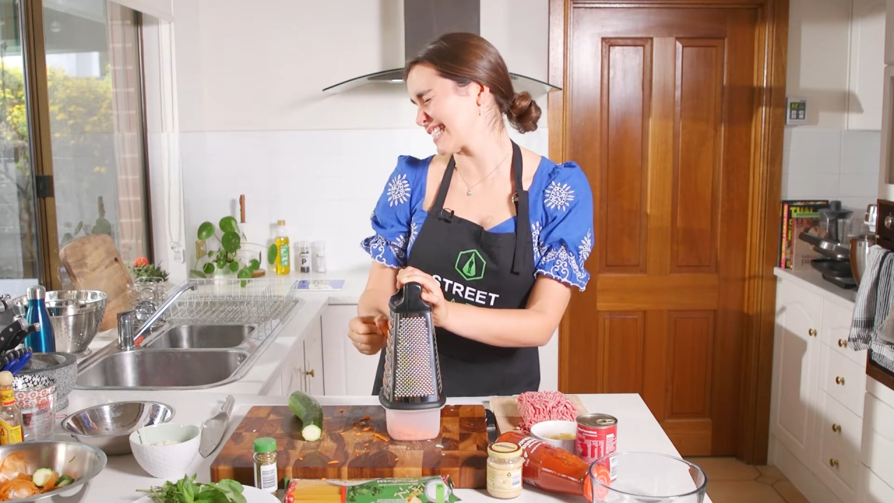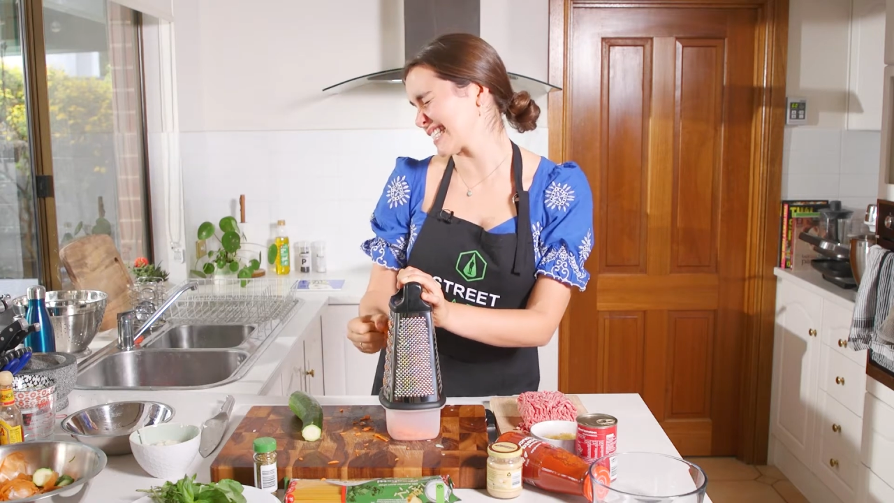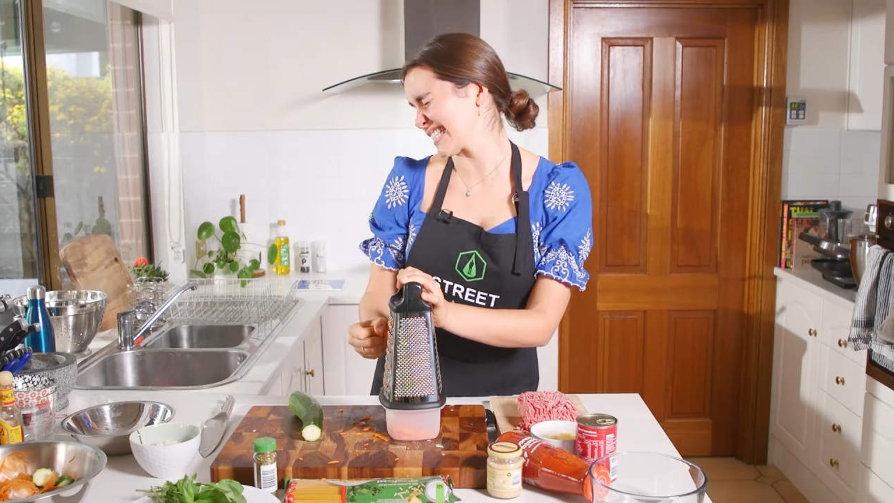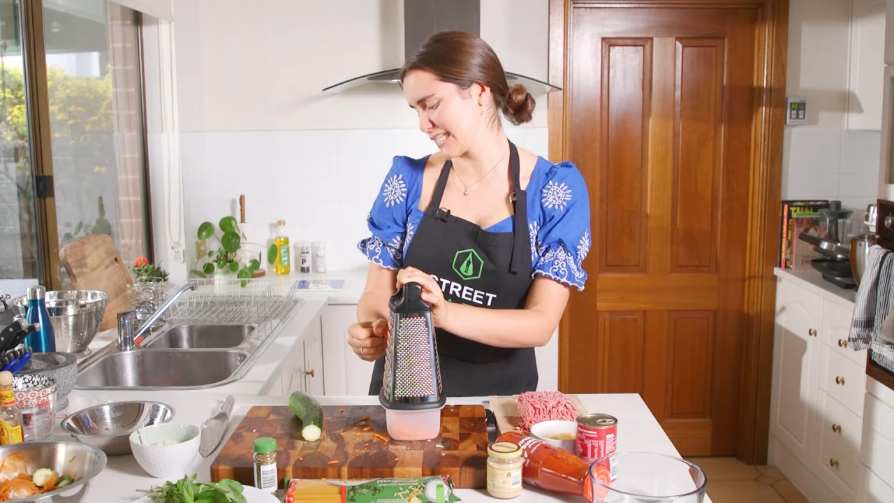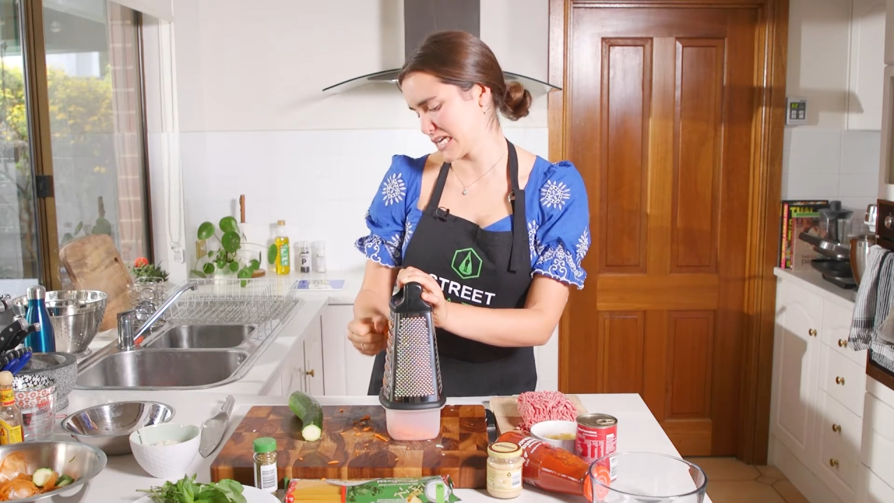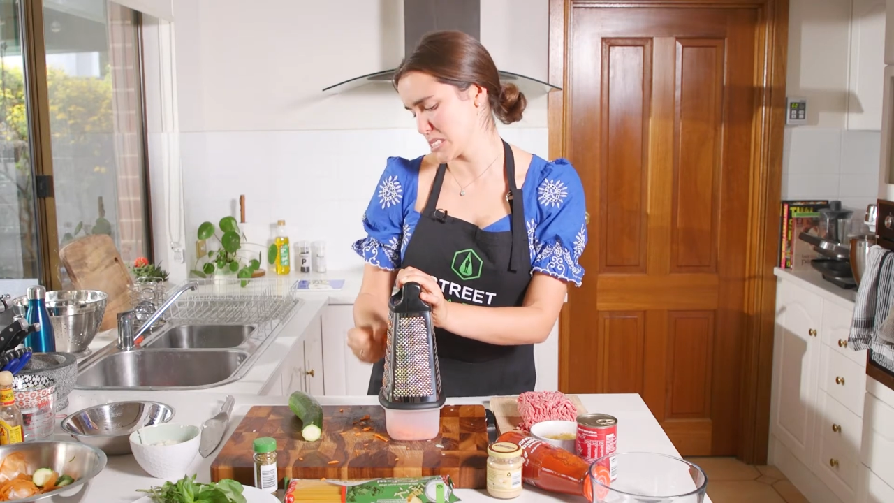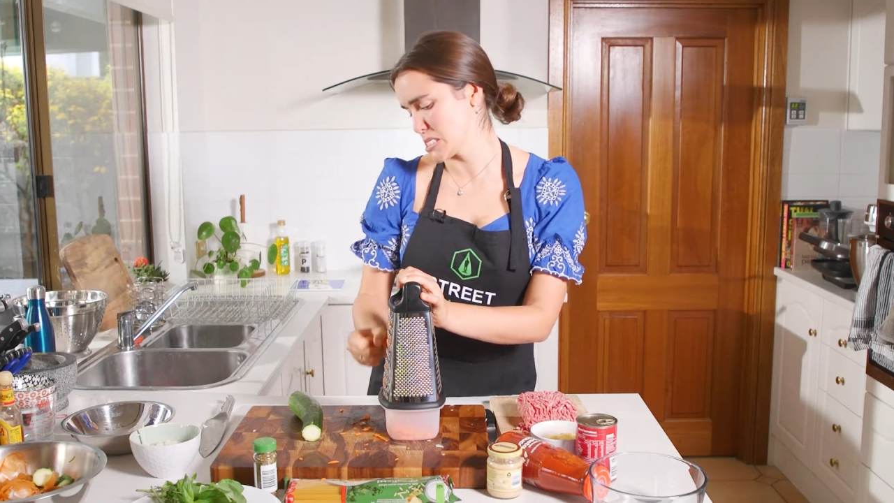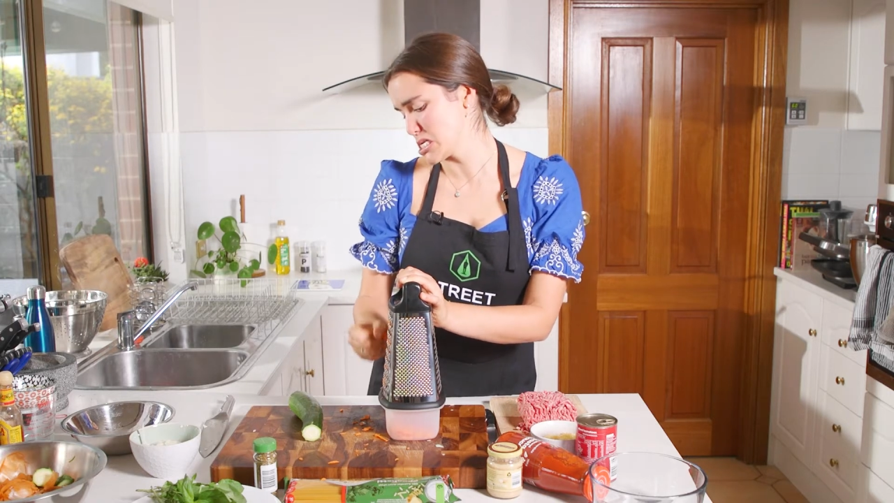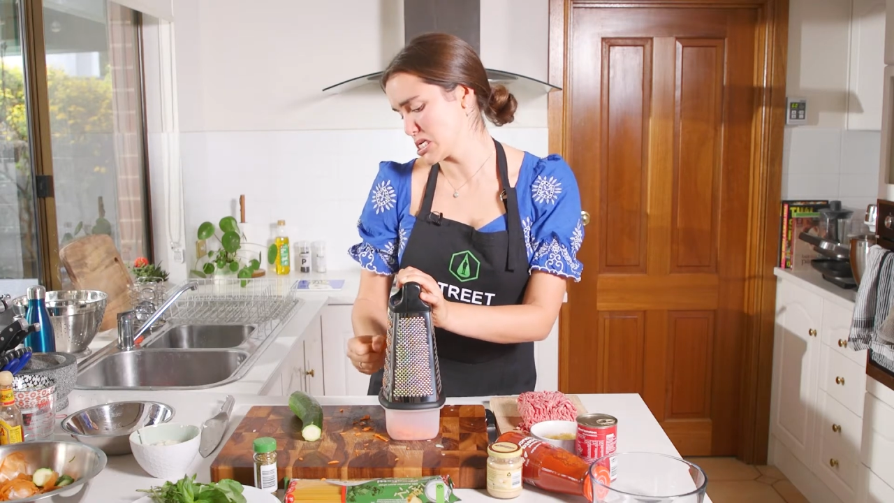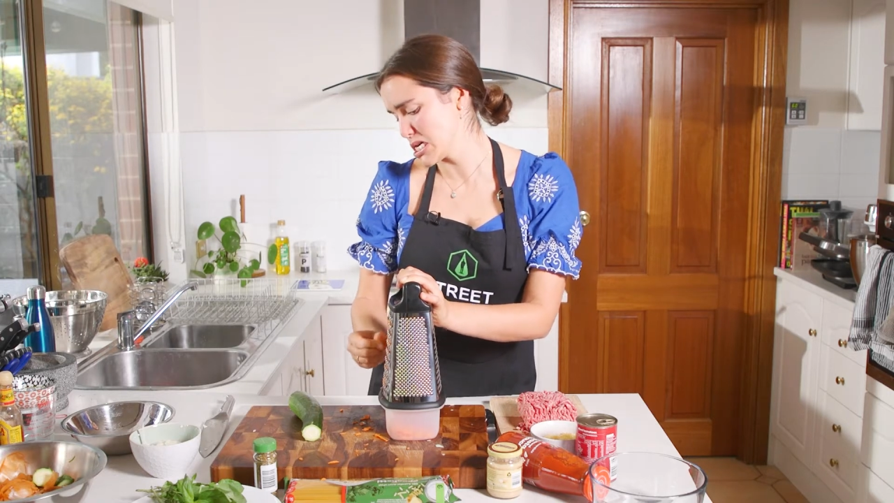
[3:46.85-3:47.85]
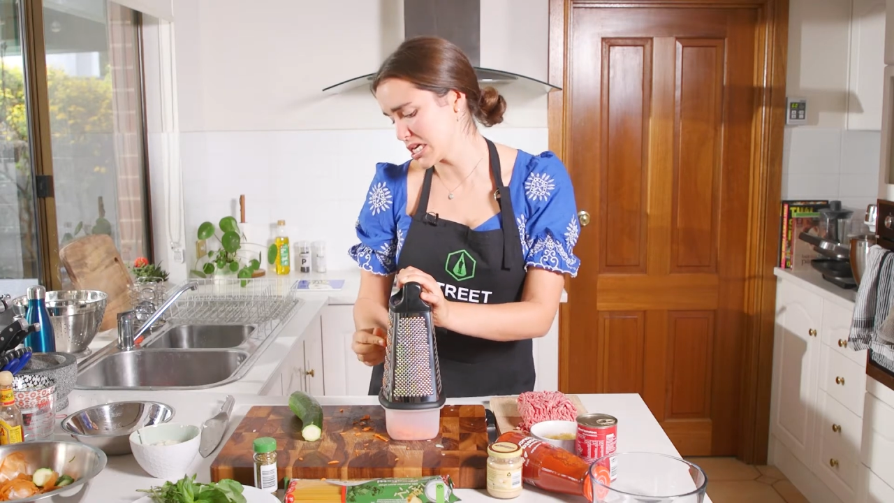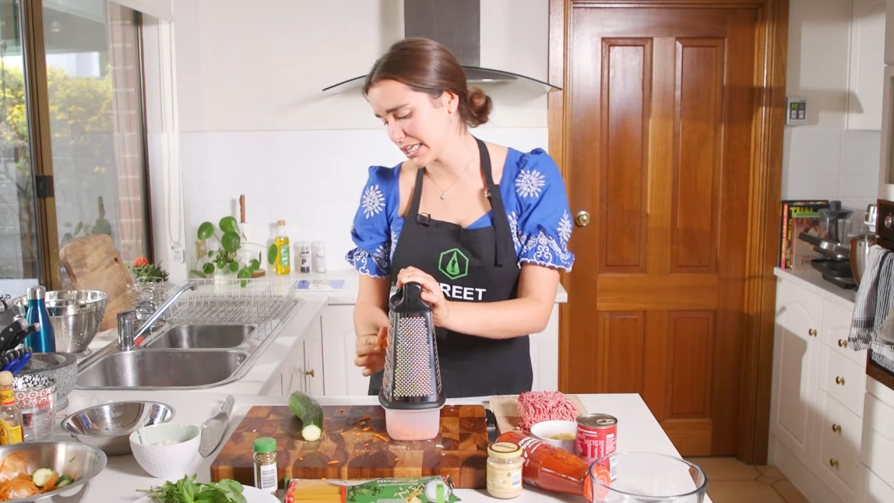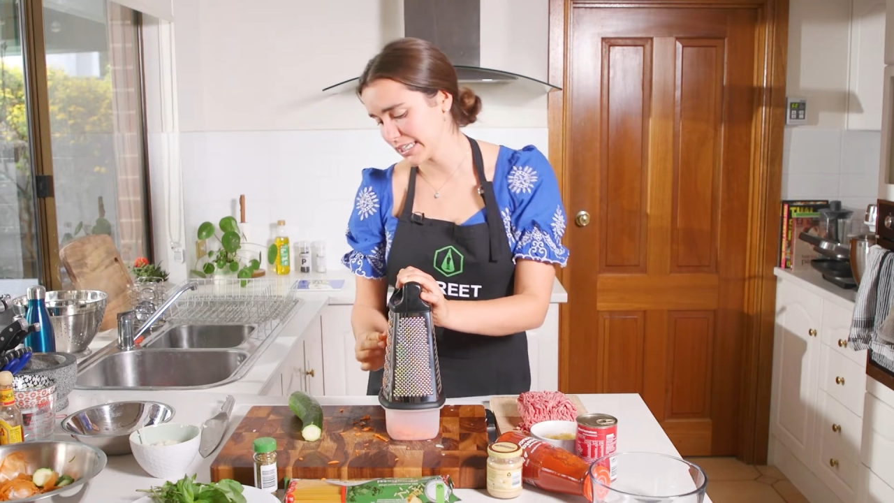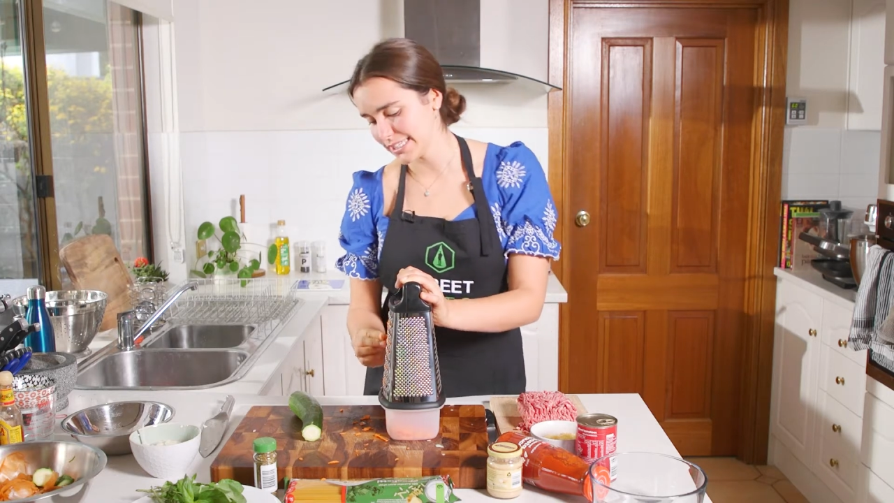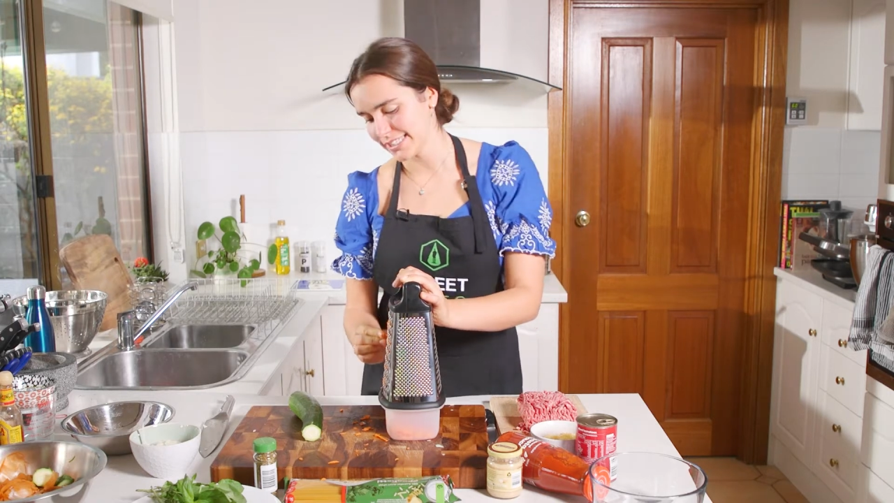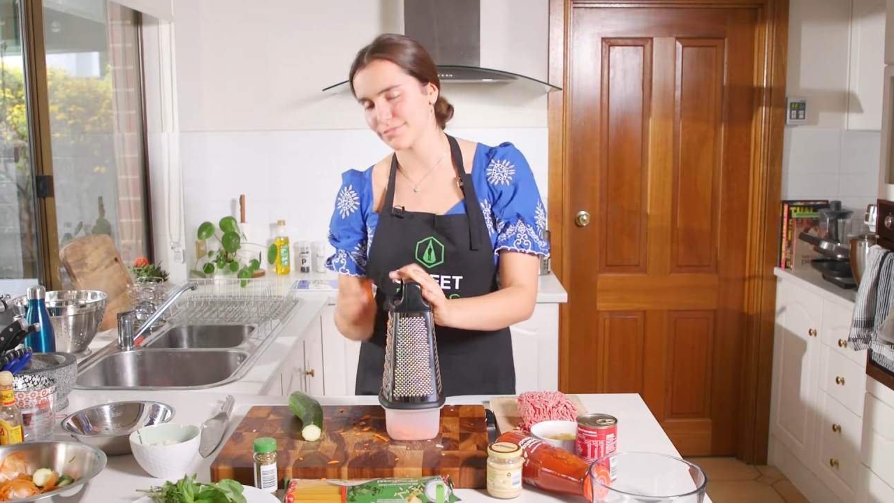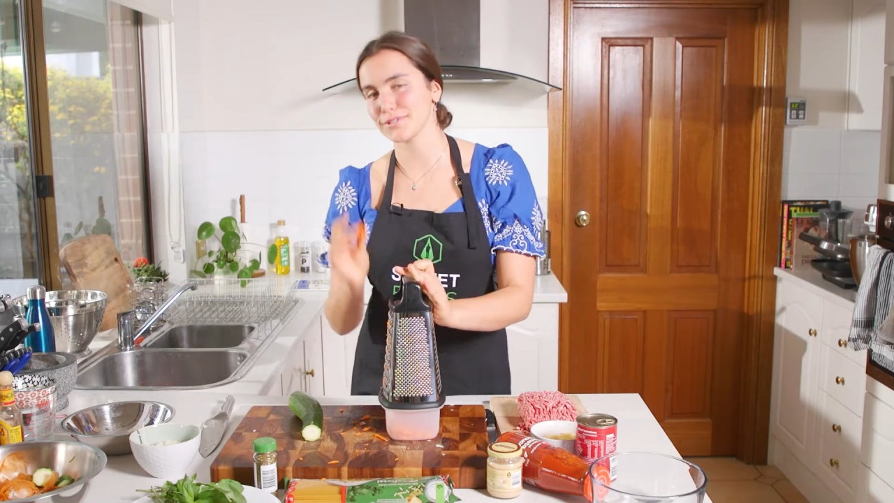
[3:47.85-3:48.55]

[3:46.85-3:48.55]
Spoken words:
I'm